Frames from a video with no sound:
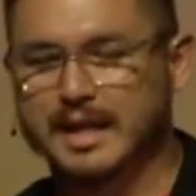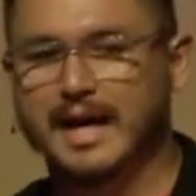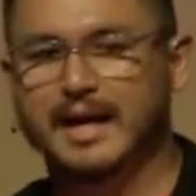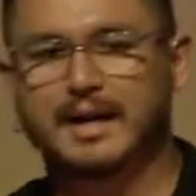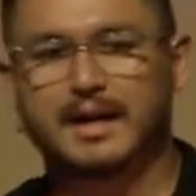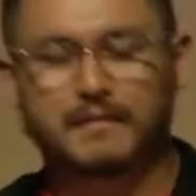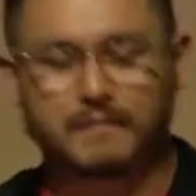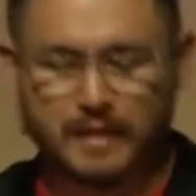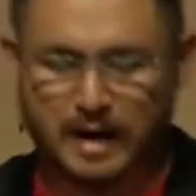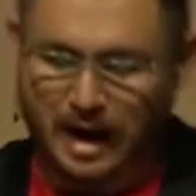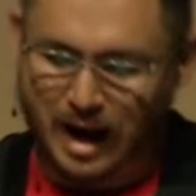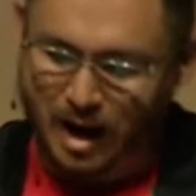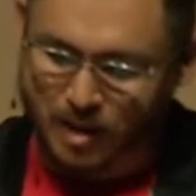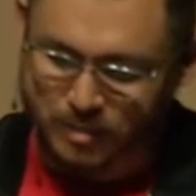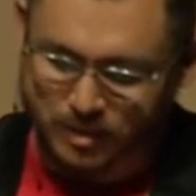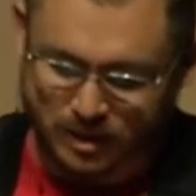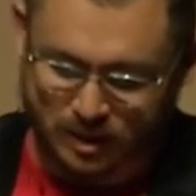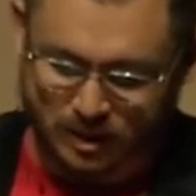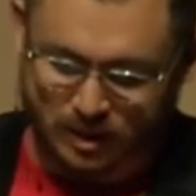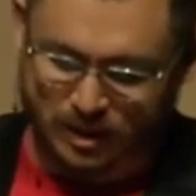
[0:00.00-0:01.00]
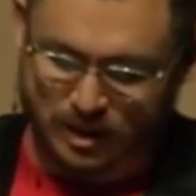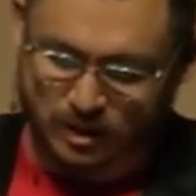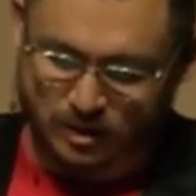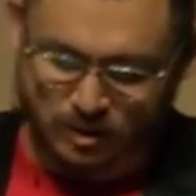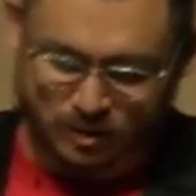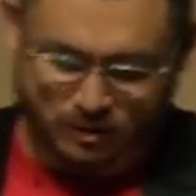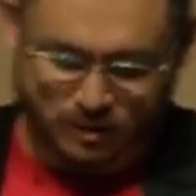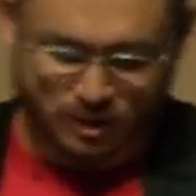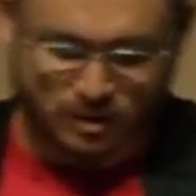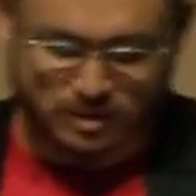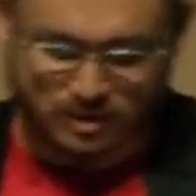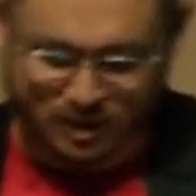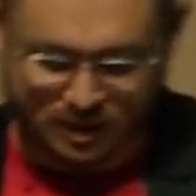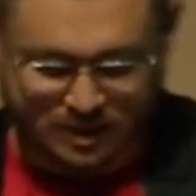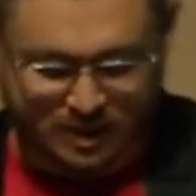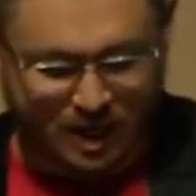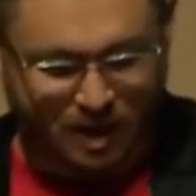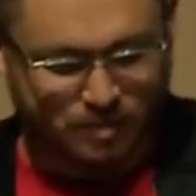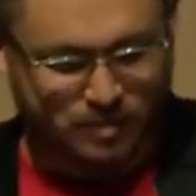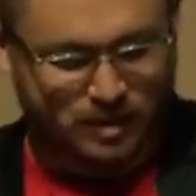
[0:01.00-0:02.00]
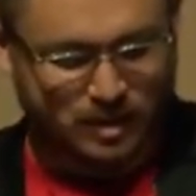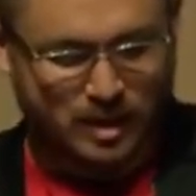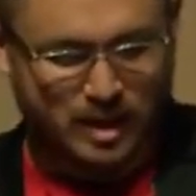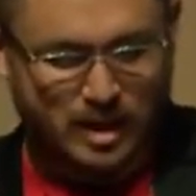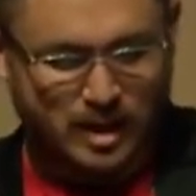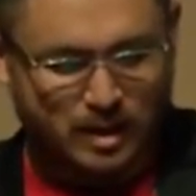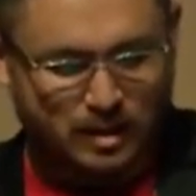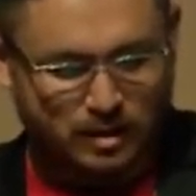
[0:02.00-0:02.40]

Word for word: That never happened. Neither of those things happened.